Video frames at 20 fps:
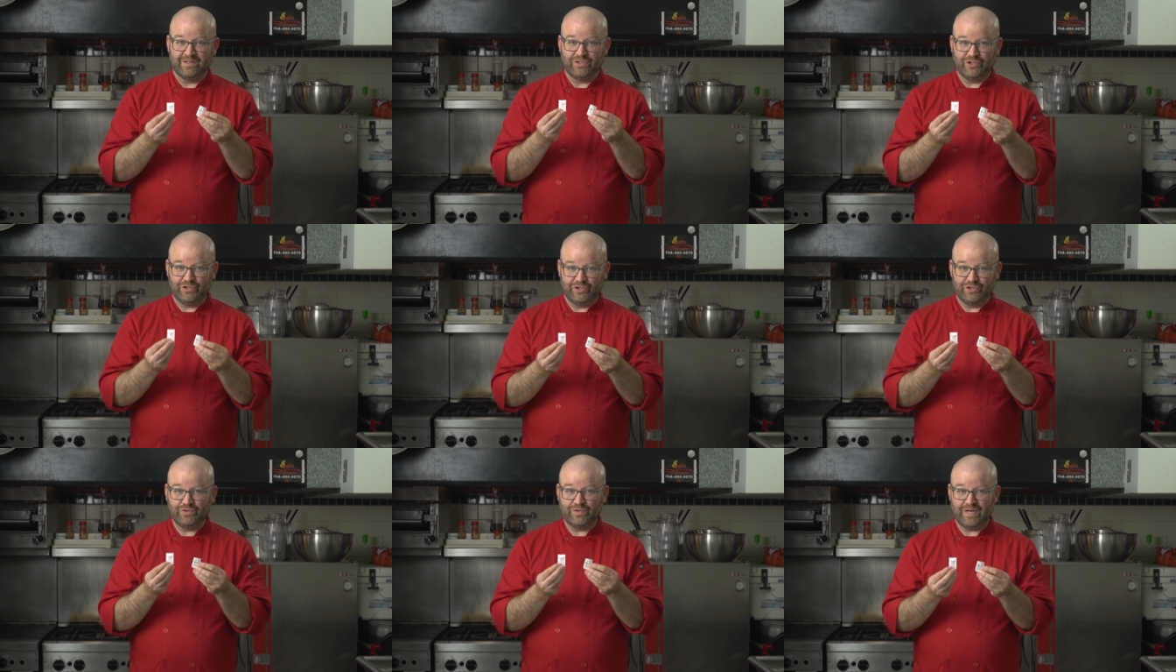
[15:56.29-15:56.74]

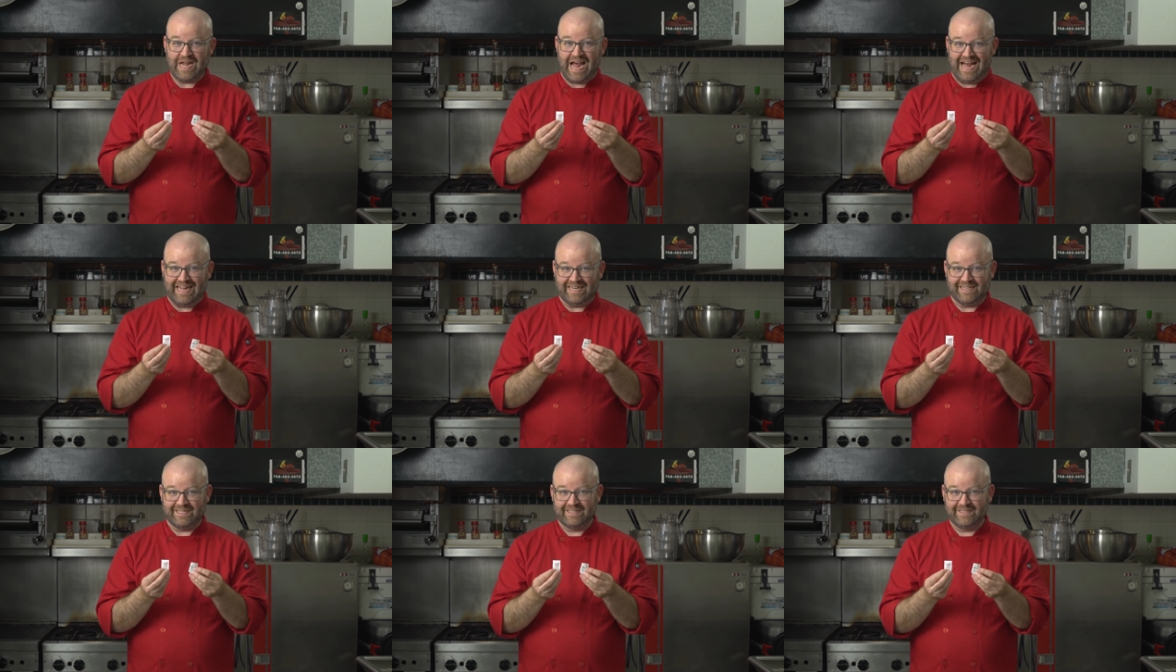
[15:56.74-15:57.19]
Do not.
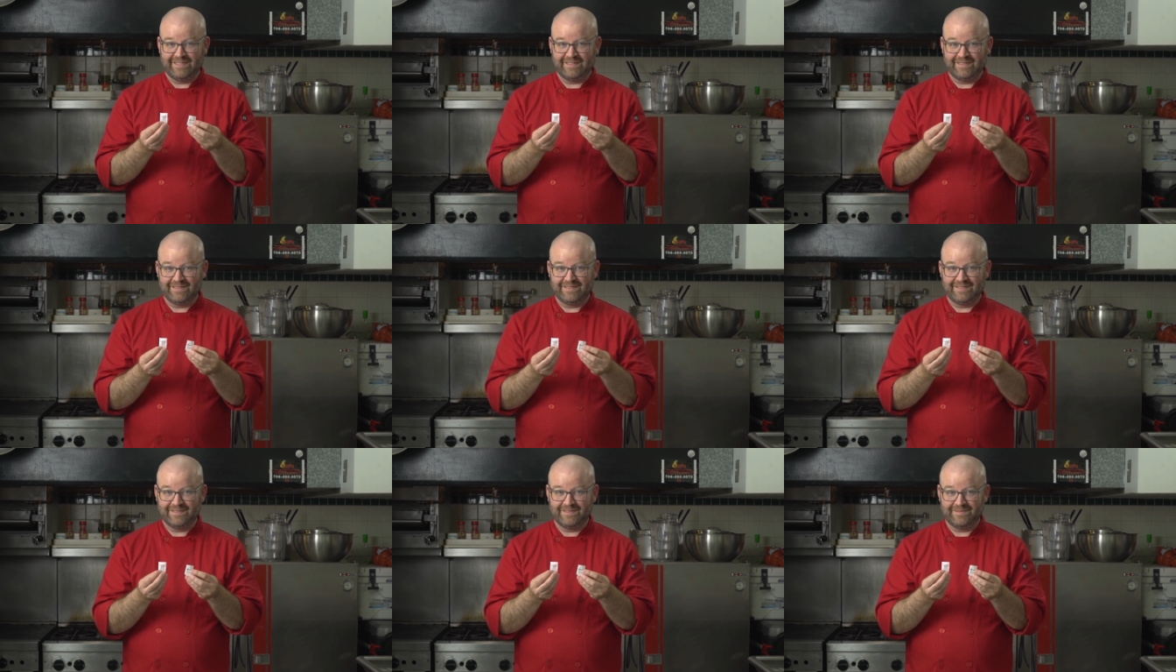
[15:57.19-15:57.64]

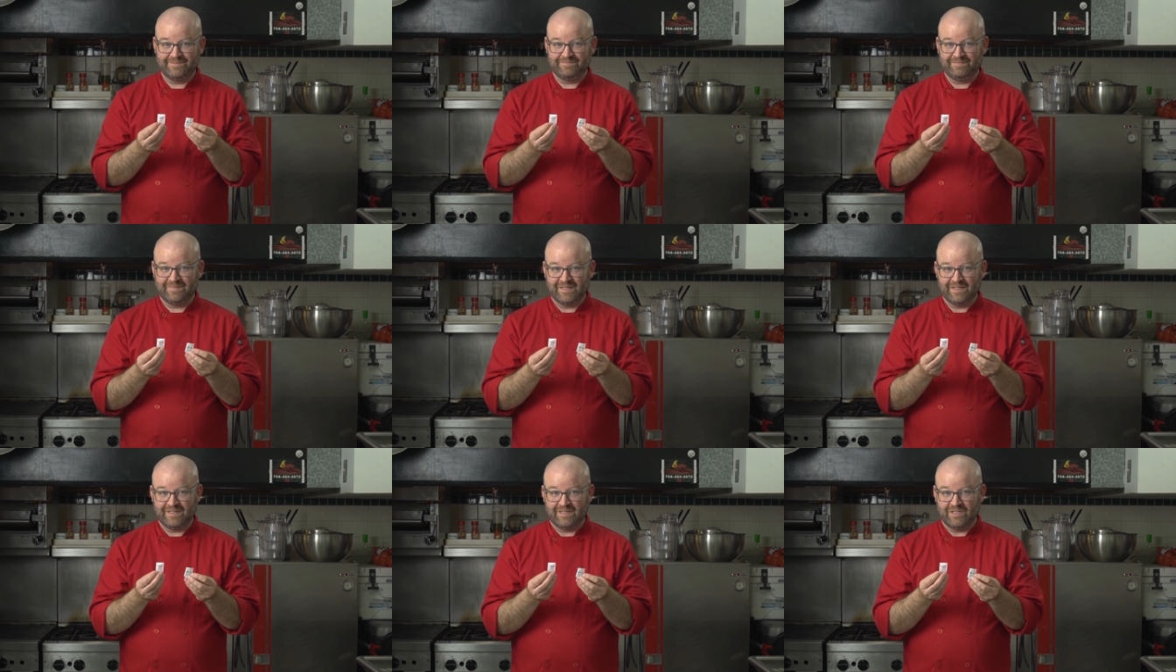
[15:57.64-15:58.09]

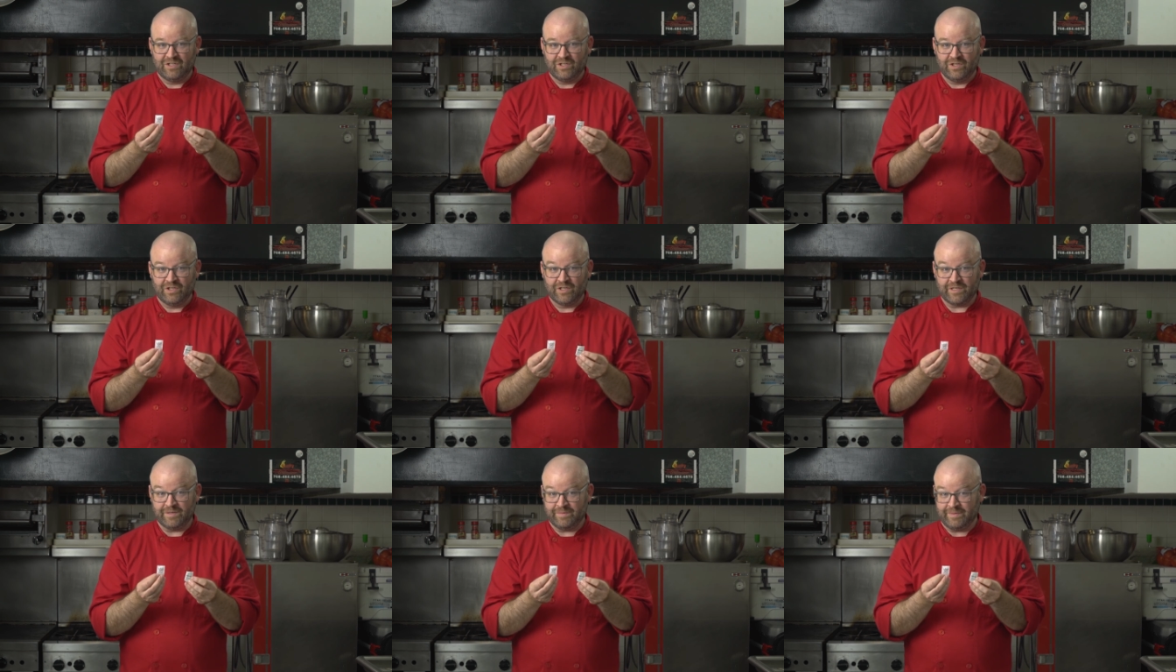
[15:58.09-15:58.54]

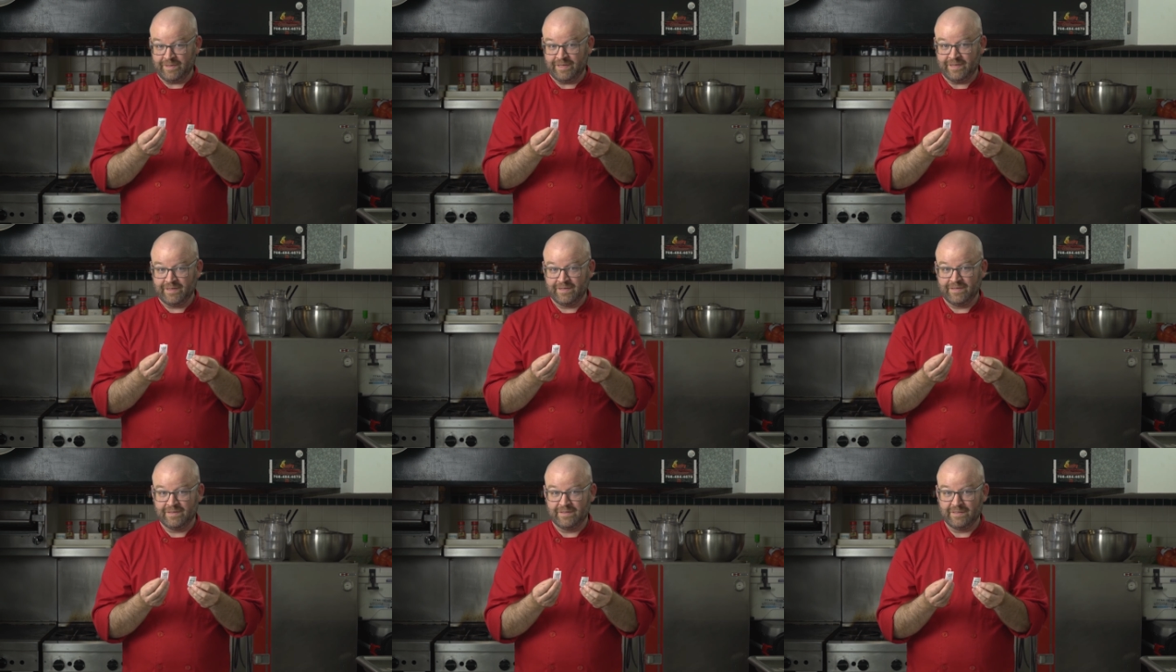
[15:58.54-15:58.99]
Look at me.
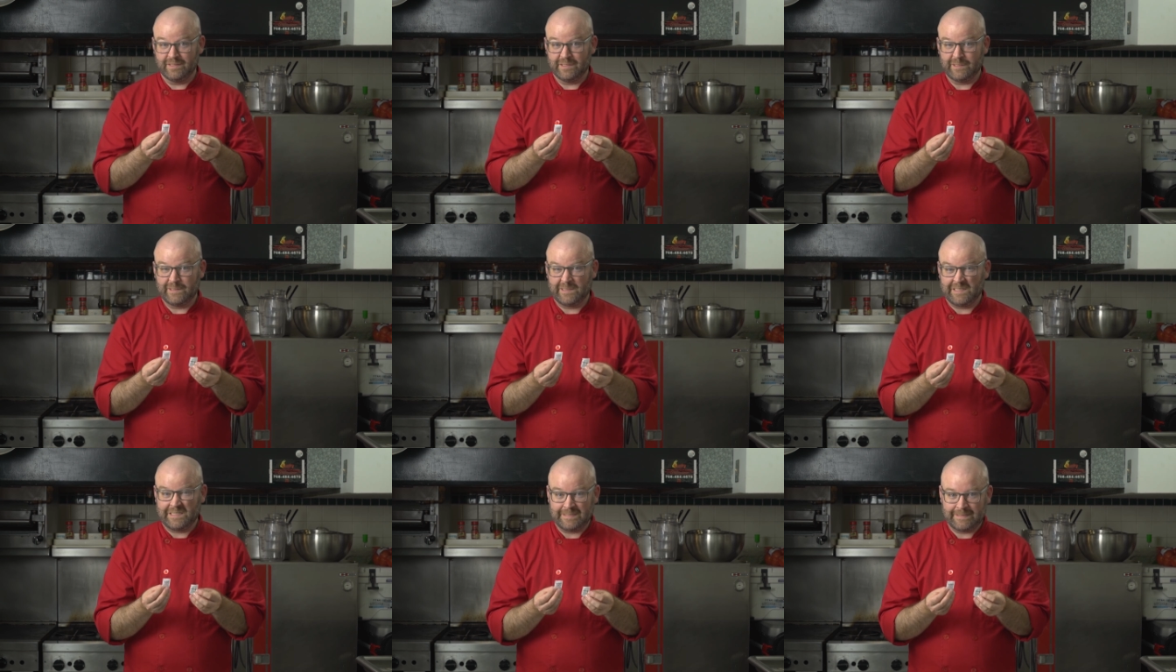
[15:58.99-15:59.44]

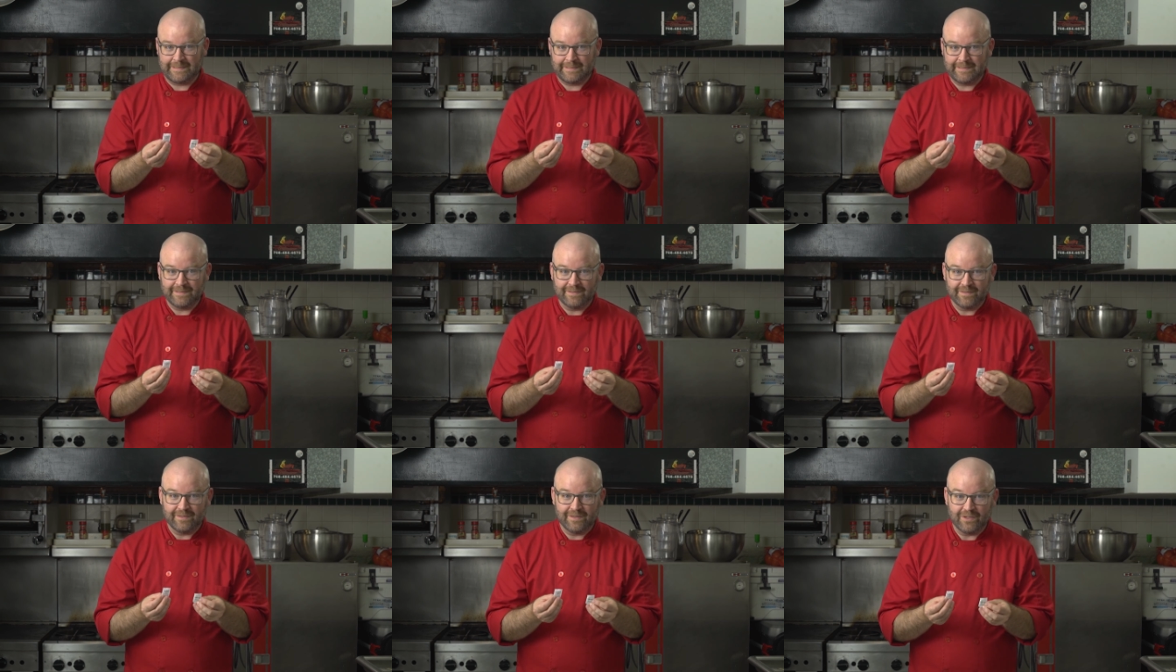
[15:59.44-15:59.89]

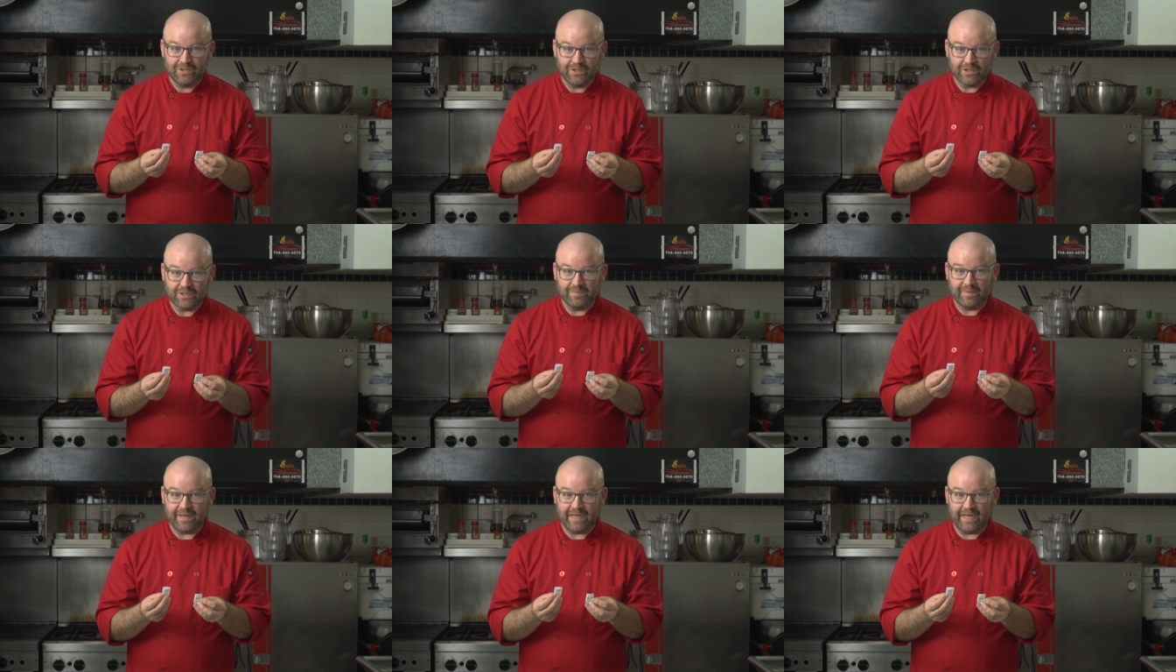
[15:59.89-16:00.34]
Look
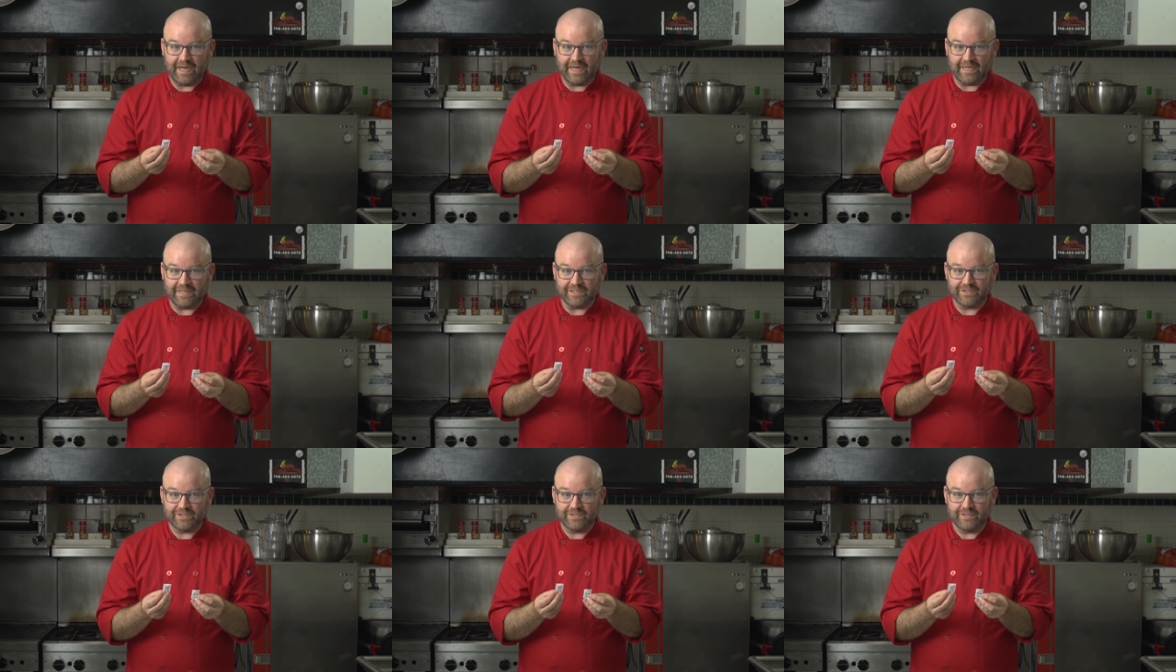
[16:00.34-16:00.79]
at my eyes.